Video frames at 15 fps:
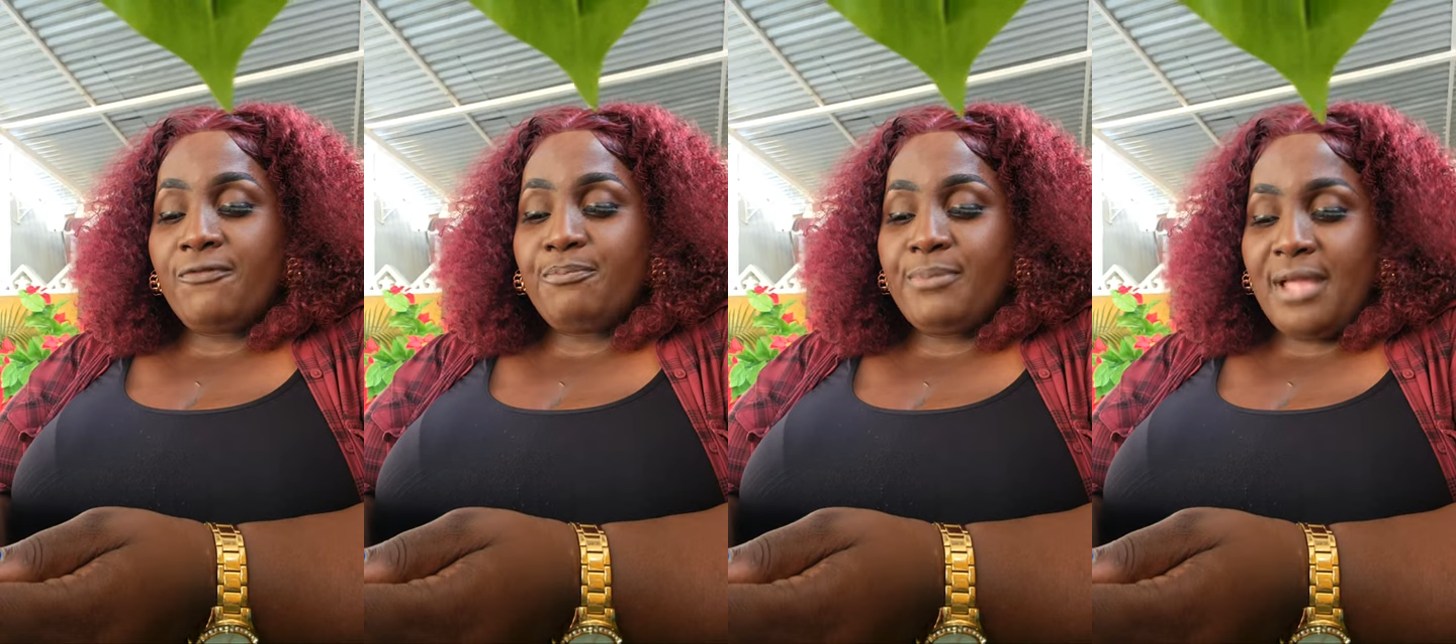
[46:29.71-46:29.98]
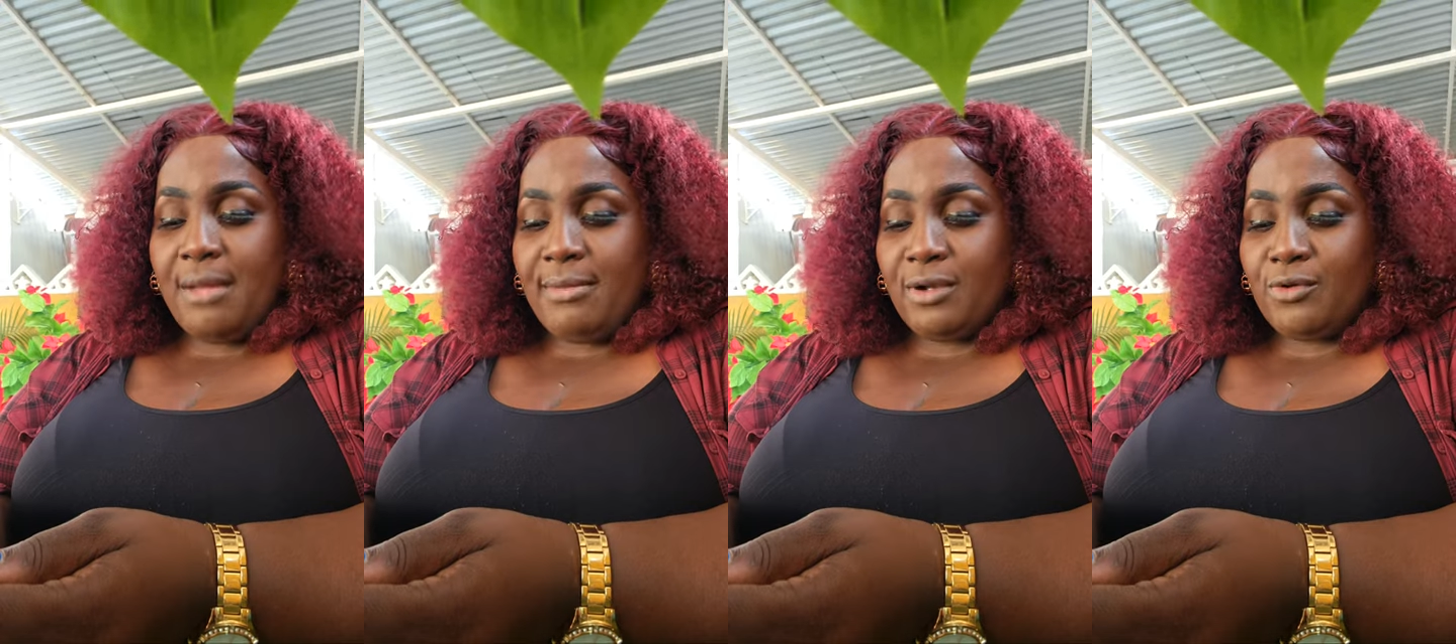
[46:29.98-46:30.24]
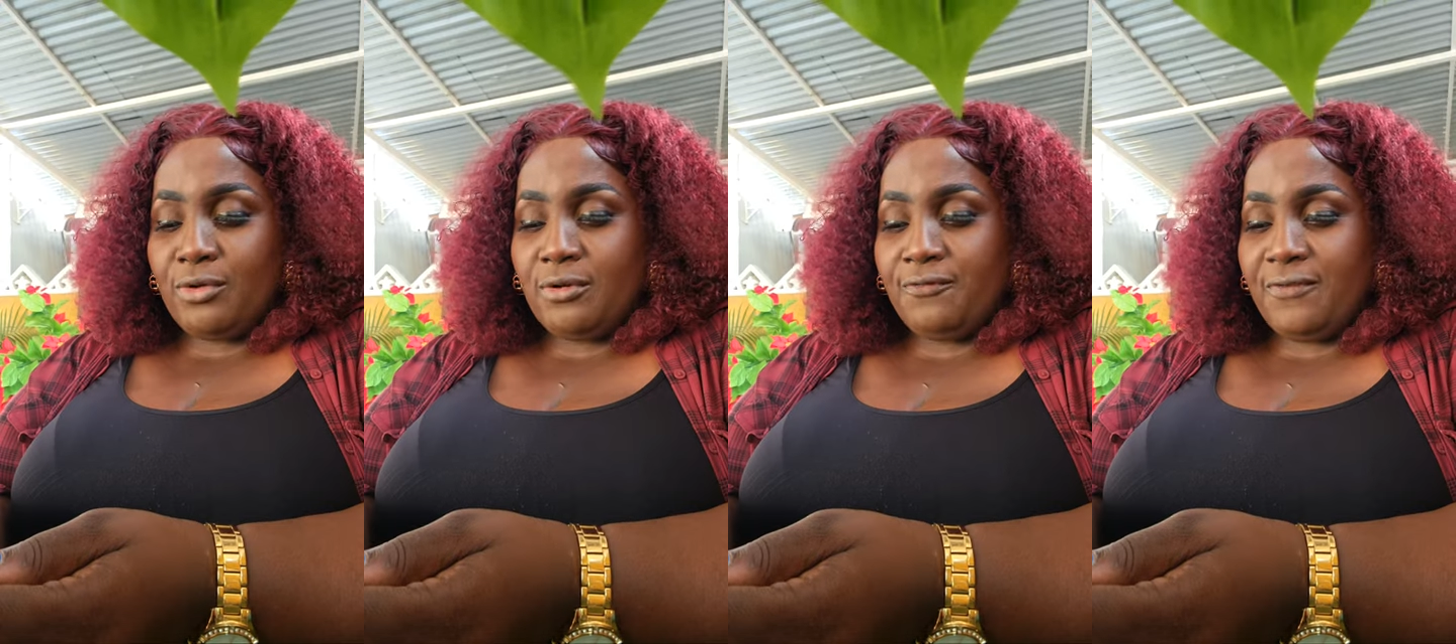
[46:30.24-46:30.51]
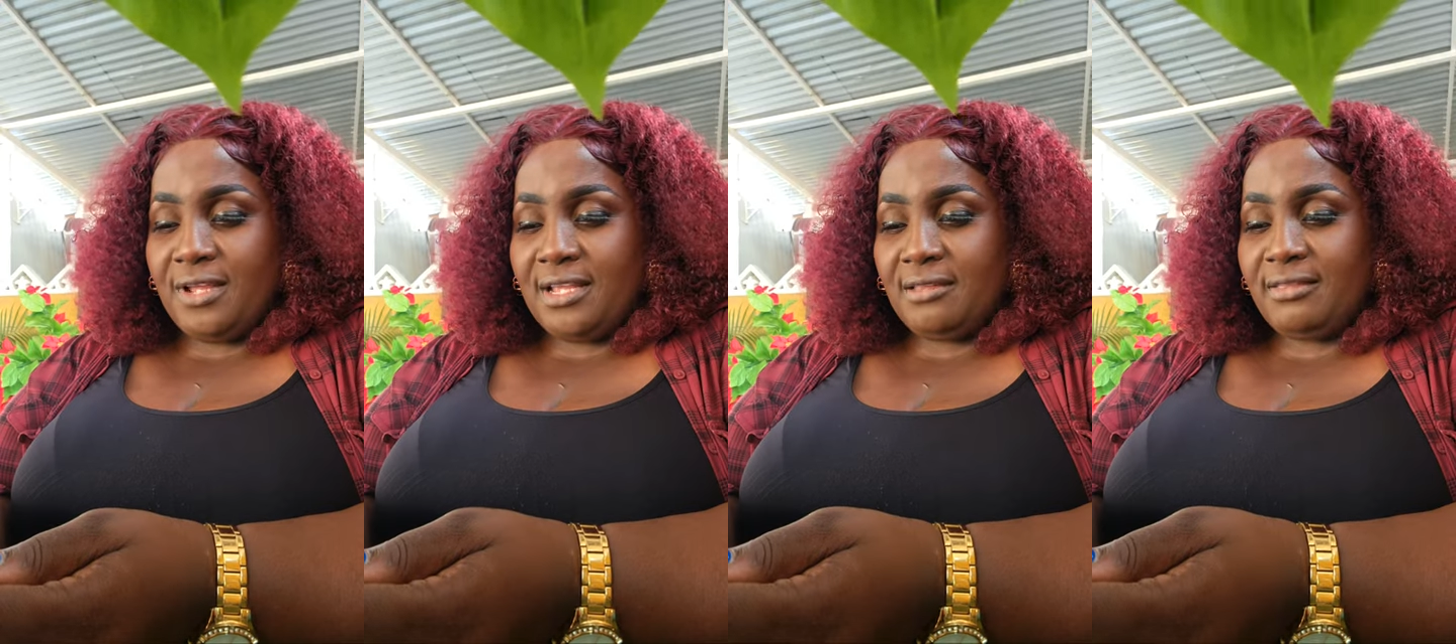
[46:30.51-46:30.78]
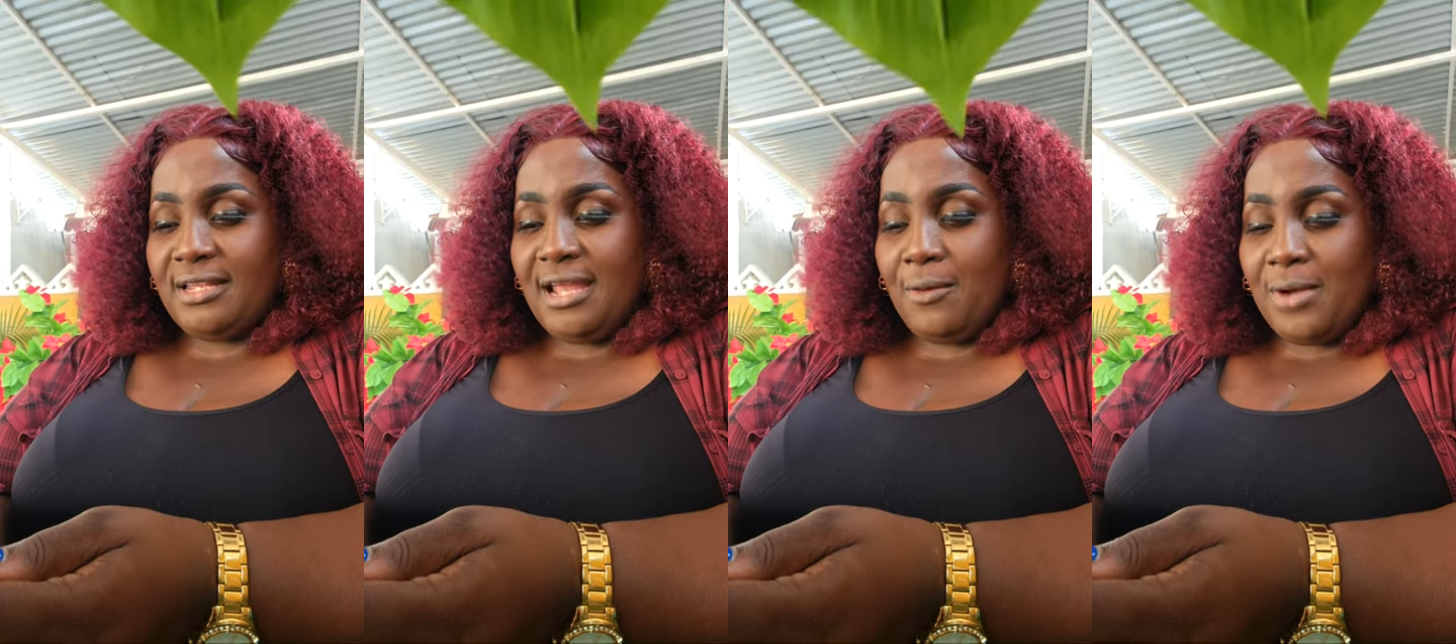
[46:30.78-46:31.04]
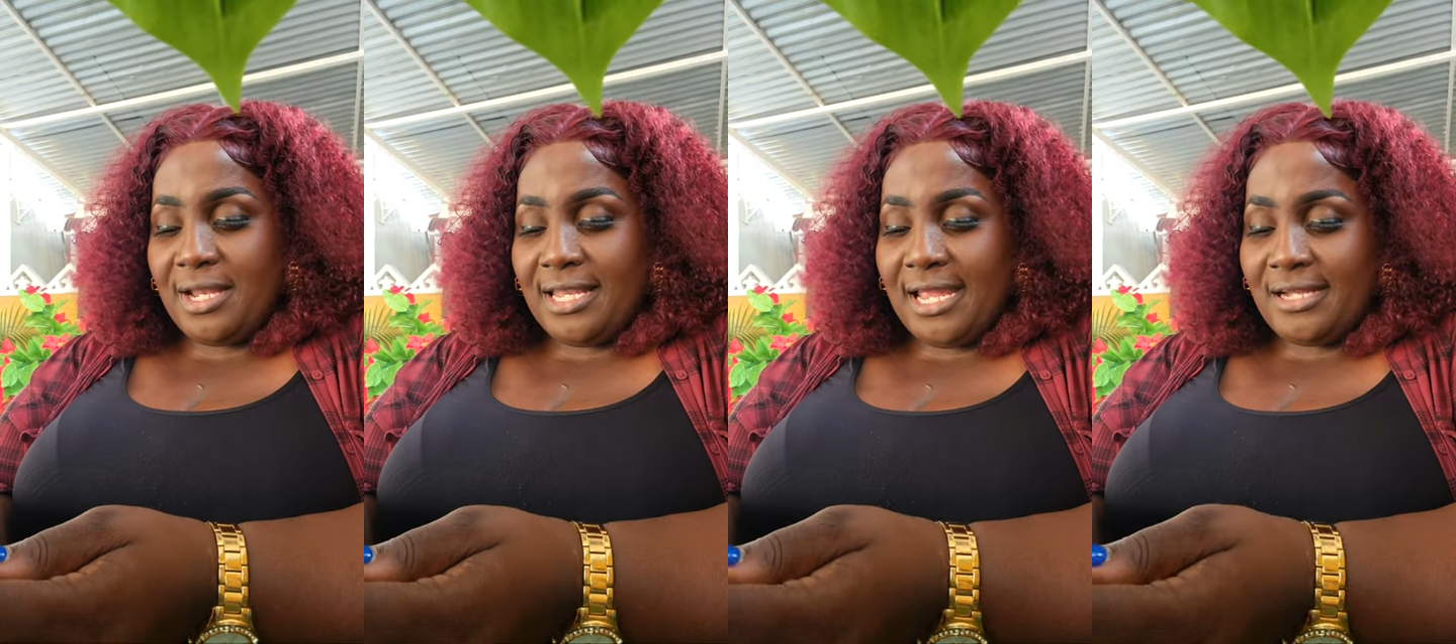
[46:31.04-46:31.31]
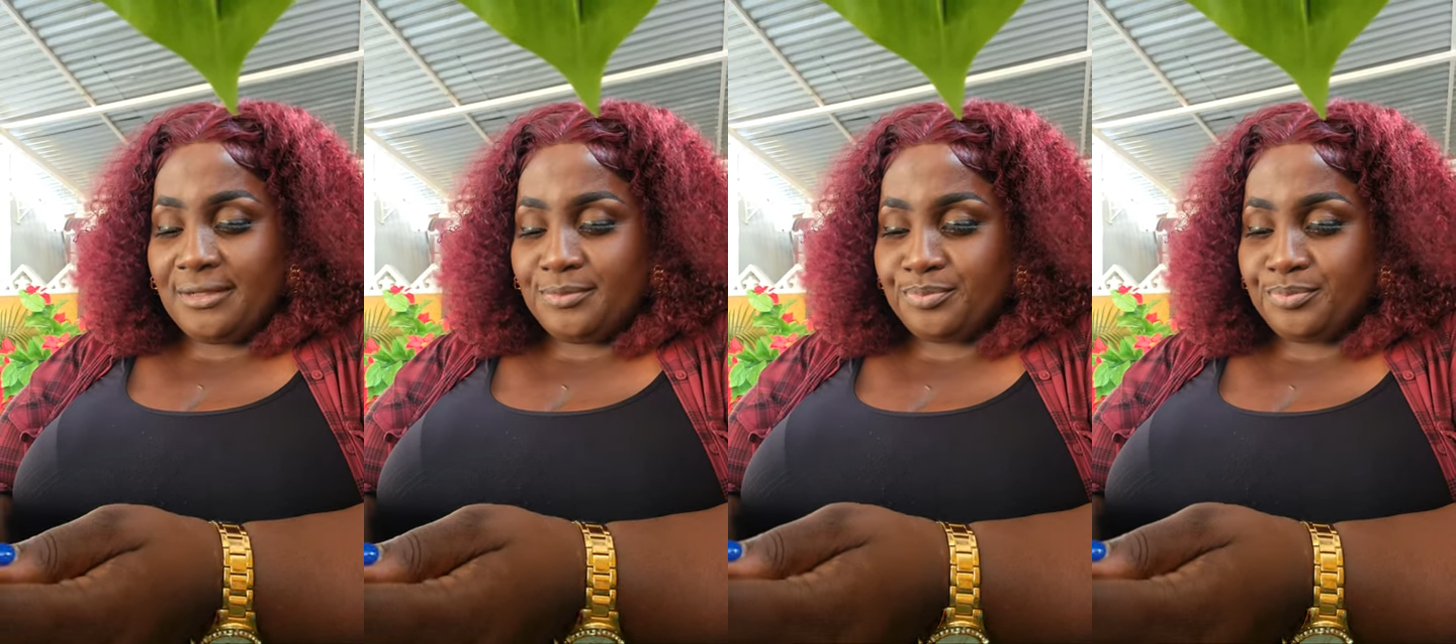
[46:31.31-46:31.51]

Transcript: Me and me couldn't. You see that one here?